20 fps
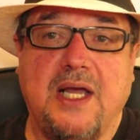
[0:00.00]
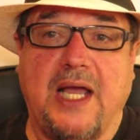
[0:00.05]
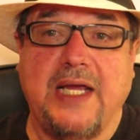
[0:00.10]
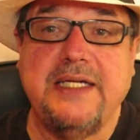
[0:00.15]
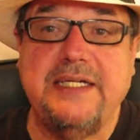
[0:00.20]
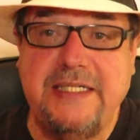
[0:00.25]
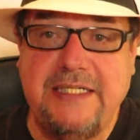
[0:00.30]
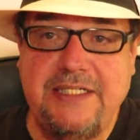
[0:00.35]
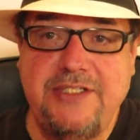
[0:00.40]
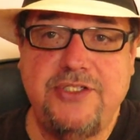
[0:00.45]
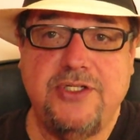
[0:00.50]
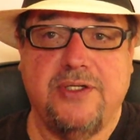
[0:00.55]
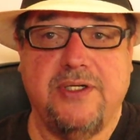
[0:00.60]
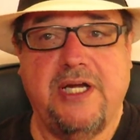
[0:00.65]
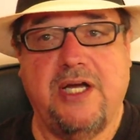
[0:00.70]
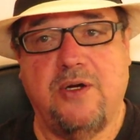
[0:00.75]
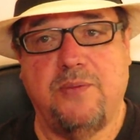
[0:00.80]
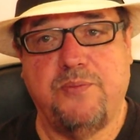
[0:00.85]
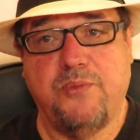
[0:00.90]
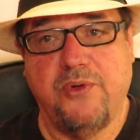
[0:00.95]
I need
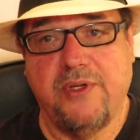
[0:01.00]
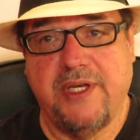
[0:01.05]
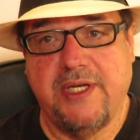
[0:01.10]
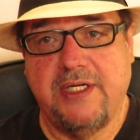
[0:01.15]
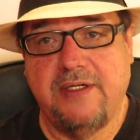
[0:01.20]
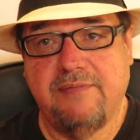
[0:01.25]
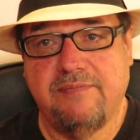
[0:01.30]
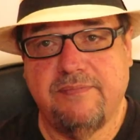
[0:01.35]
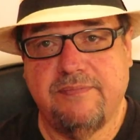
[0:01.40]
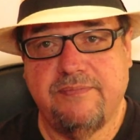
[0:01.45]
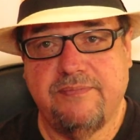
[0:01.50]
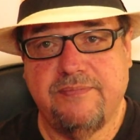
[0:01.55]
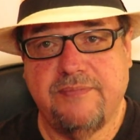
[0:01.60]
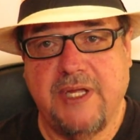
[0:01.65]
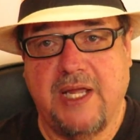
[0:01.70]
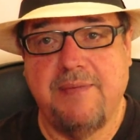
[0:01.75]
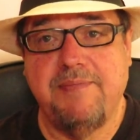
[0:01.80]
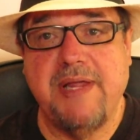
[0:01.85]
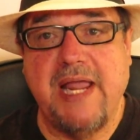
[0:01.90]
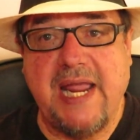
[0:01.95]
your help with it.
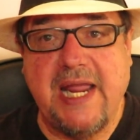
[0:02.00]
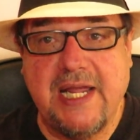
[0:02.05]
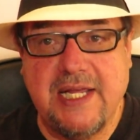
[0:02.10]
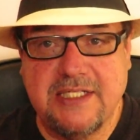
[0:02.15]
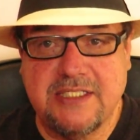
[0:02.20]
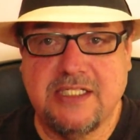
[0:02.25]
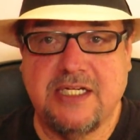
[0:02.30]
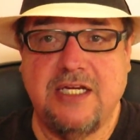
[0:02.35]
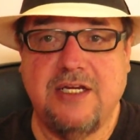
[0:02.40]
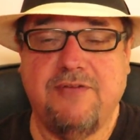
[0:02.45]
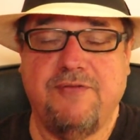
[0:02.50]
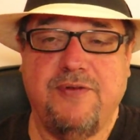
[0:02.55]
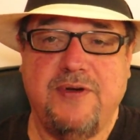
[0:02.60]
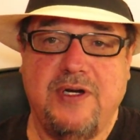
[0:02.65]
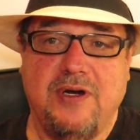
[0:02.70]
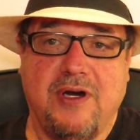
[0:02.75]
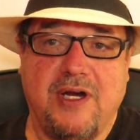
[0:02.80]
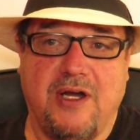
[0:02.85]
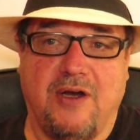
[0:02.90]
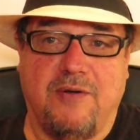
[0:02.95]
I'm asking for
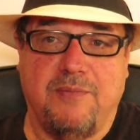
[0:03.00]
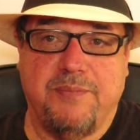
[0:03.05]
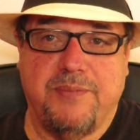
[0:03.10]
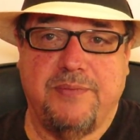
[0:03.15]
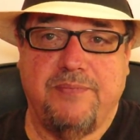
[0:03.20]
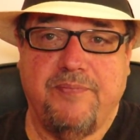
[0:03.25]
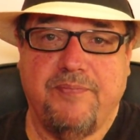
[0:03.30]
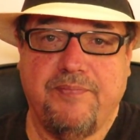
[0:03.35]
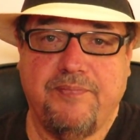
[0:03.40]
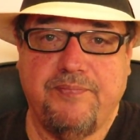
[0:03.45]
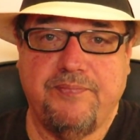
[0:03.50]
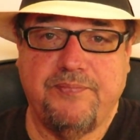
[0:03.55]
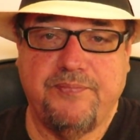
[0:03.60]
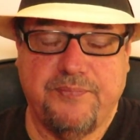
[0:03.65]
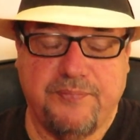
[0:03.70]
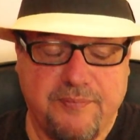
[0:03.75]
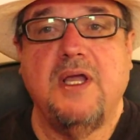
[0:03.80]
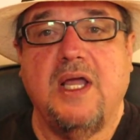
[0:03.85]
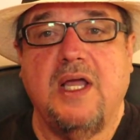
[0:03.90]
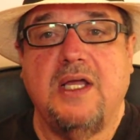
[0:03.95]
your help.
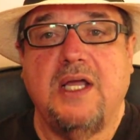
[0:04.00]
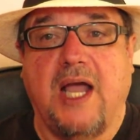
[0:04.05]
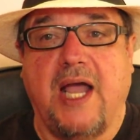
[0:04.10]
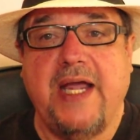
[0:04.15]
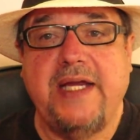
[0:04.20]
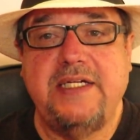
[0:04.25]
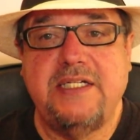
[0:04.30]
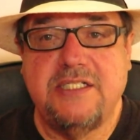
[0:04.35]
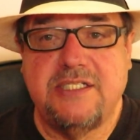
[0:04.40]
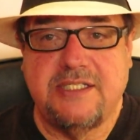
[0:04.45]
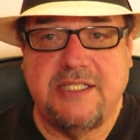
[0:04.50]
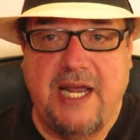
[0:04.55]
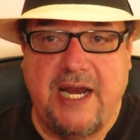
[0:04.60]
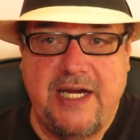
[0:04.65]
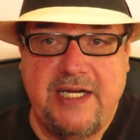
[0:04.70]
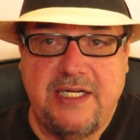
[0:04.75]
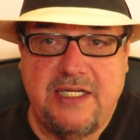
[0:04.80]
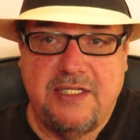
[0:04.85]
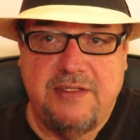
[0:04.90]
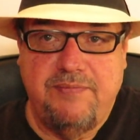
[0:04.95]
I
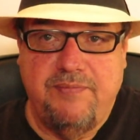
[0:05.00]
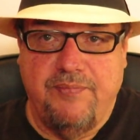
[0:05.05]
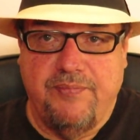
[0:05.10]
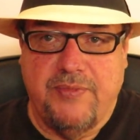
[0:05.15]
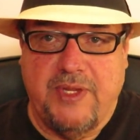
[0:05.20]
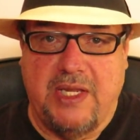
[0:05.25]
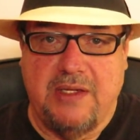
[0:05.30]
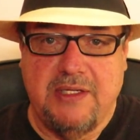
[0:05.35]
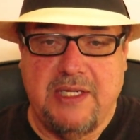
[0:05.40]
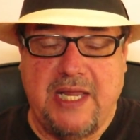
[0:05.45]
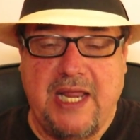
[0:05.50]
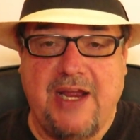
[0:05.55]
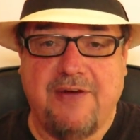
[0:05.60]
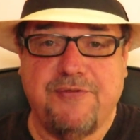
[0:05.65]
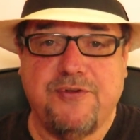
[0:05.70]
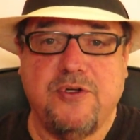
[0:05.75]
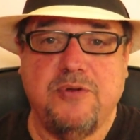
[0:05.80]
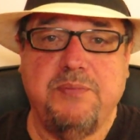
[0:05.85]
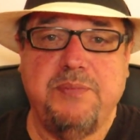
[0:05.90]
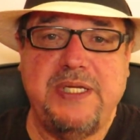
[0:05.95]
decided
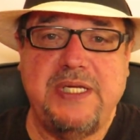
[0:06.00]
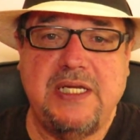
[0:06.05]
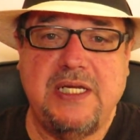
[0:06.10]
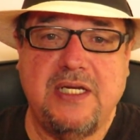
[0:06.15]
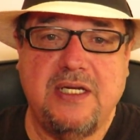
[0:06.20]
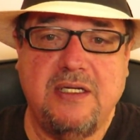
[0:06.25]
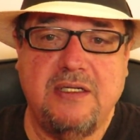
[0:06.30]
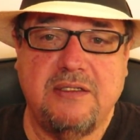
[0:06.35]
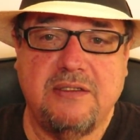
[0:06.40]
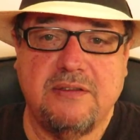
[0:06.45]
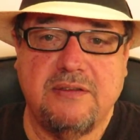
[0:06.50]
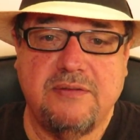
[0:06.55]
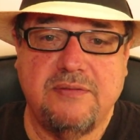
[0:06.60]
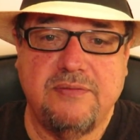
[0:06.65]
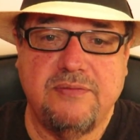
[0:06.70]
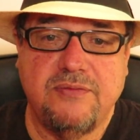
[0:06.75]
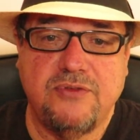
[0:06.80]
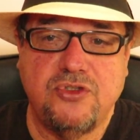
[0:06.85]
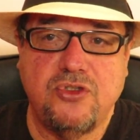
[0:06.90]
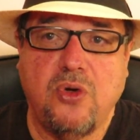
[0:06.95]
after being
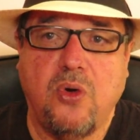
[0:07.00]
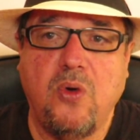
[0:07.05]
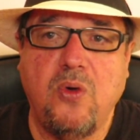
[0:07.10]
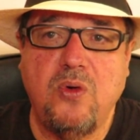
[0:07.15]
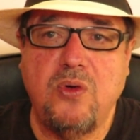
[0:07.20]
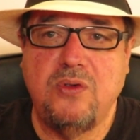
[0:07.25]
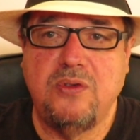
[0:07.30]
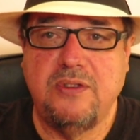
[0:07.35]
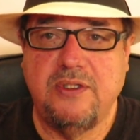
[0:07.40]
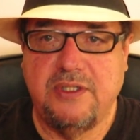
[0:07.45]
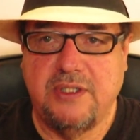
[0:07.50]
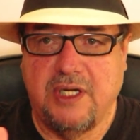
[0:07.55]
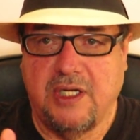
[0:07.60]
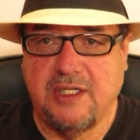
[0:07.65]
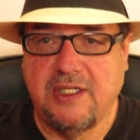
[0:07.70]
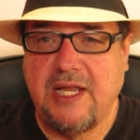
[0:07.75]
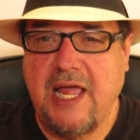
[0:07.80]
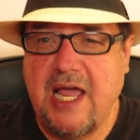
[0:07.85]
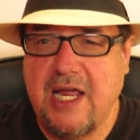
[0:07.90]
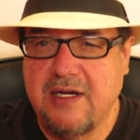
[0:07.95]
told
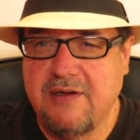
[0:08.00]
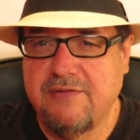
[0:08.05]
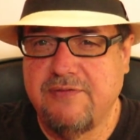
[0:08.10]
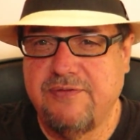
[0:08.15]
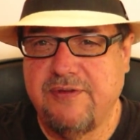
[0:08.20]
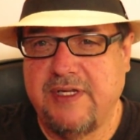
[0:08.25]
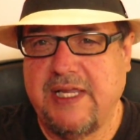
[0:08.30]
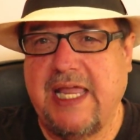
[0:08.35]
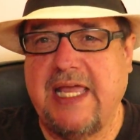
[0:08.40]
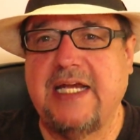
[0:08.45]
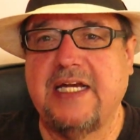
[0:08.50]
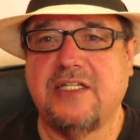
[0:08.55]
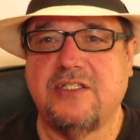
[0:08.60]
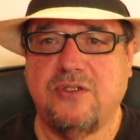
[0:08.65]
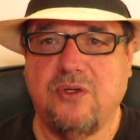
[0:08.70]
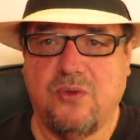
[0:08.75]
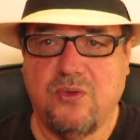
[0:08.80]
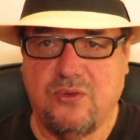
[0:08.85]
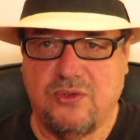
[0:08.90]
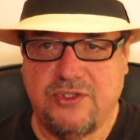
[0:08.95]
a lot of
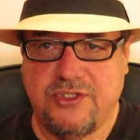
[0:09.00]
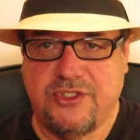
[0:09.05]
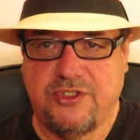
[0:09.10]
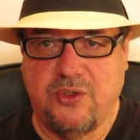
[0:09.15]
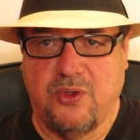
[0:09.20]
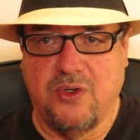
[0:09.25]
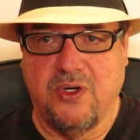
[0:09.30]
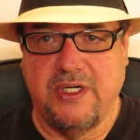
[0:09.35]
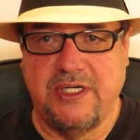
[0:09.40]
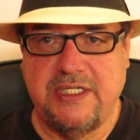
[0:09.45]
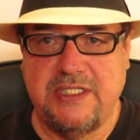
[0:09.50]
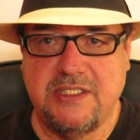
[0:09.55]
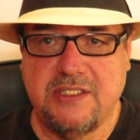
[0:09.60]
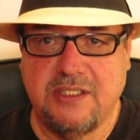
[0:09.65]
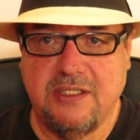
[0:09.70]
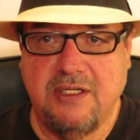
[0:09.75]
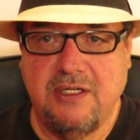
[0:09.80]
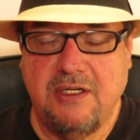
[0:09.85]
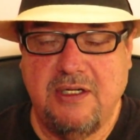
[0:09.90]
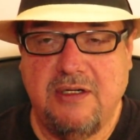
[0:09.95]
anecdotal
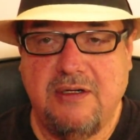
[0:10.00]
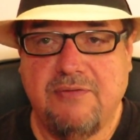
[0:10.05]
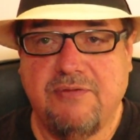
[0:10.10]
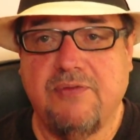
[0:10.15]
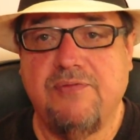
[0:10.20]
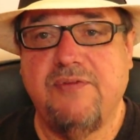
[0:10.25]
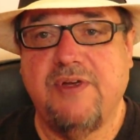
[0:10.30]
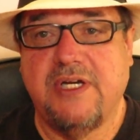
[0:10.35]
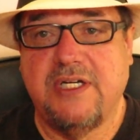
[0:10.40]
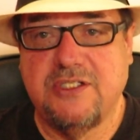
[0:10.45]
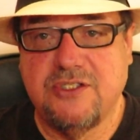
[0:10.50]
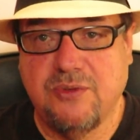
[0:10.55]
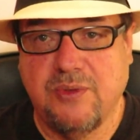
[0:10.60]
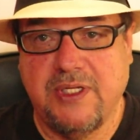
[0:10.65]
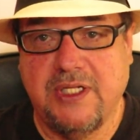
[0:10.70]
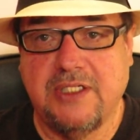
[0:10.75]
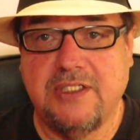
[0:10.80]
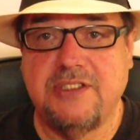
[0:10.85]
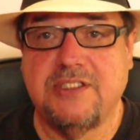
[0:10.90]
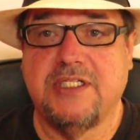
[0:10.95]
stories from
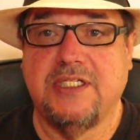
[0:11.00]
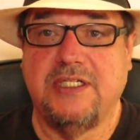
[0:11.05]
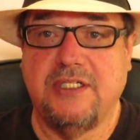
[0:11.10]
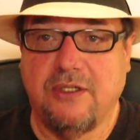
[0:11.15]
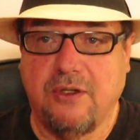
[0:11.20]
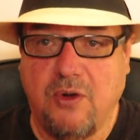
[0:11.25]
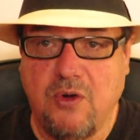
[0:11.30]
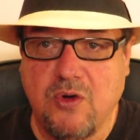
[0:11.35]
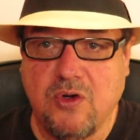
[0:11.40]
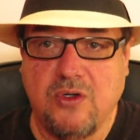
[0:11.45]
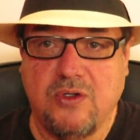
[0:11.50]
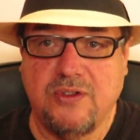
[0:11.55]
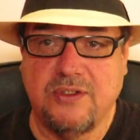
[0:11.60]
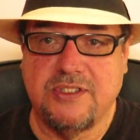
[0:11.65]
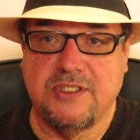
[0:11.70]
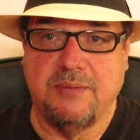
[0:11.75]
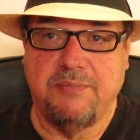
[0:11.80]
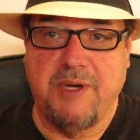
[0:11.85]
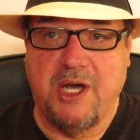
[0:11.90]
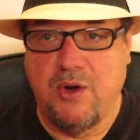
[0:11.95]
Venezuelans and
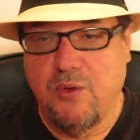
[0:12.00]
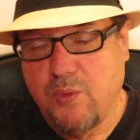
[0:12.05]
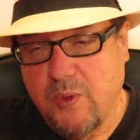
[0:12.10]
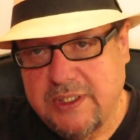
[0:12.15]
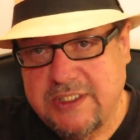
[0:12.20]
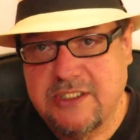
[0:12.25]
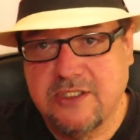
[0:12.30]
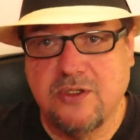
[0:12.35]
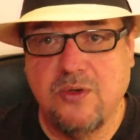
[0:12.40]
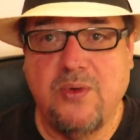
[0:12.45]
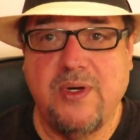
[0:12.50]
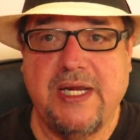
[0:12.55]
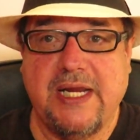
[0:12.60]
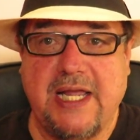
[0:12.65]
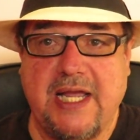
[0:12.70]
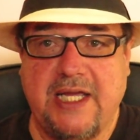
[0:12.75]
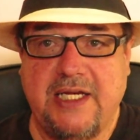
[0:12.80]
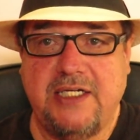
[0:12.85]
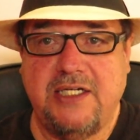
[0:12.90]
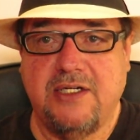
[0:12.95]
locals about what's
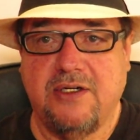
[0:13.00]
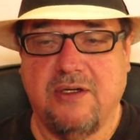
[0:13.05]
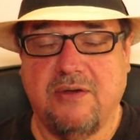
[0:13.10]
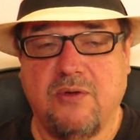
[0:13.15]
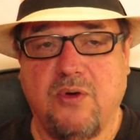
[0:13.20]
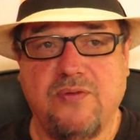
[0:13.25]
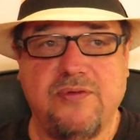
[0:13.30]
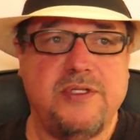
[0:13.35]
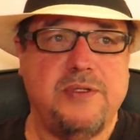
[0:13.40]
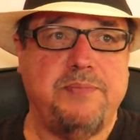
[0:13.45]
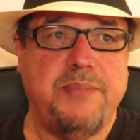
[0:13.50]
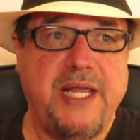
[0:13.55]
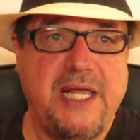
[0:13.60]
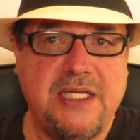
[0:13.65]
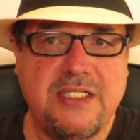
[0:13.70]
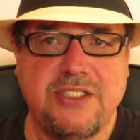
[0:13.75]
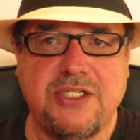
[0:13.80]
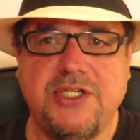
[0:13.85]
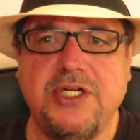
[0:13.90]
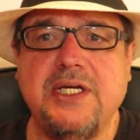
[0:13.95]
going on here over the
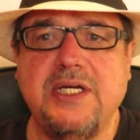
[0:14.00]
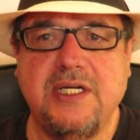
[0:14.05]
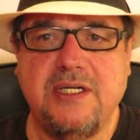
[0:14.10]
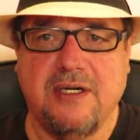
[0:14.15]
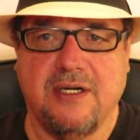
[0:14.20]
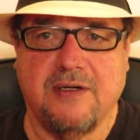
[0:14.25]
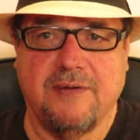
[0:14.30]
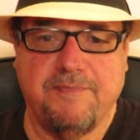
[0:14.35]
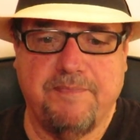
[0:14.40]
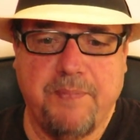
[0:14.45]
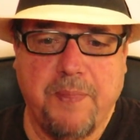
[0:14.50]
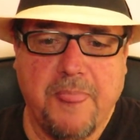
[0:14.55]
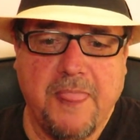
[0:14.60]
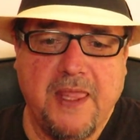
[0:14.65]
past year